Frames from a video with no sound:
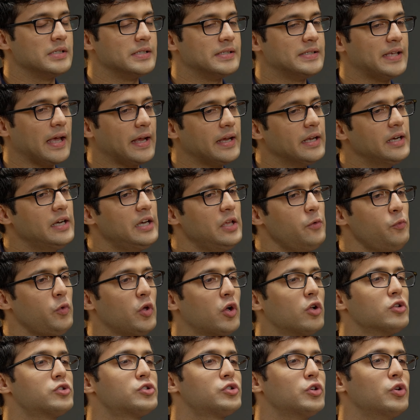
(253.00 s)
Secondly,
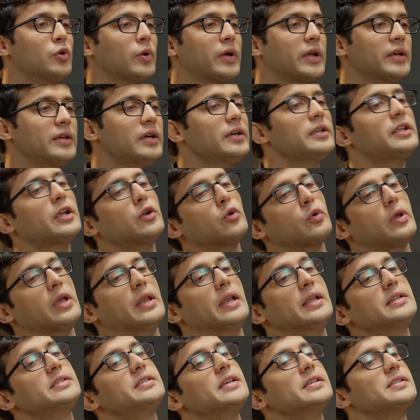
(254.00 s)
we also look at it that,
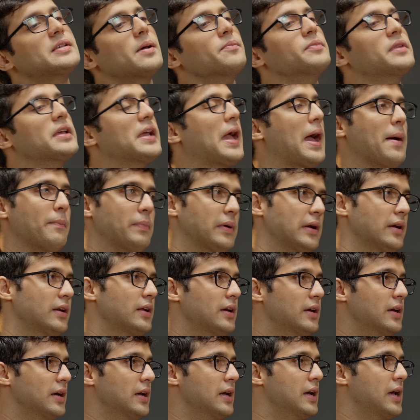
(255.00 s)
okay, let's say something happened
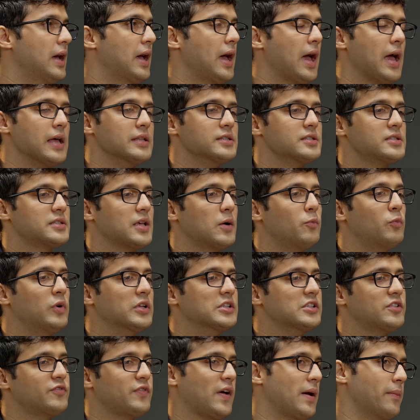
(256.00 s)
and
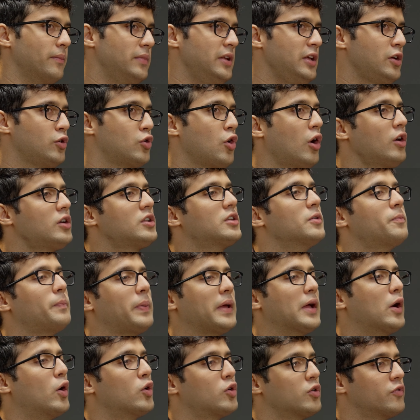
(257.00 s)
someone's family got the
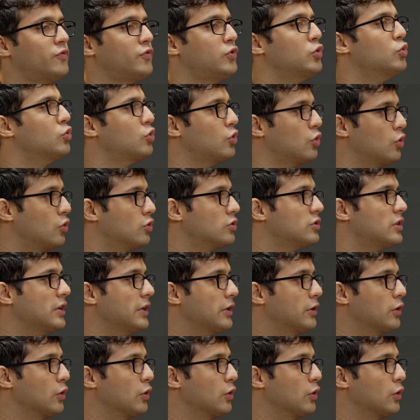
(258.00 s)
payout of 2 crore, 3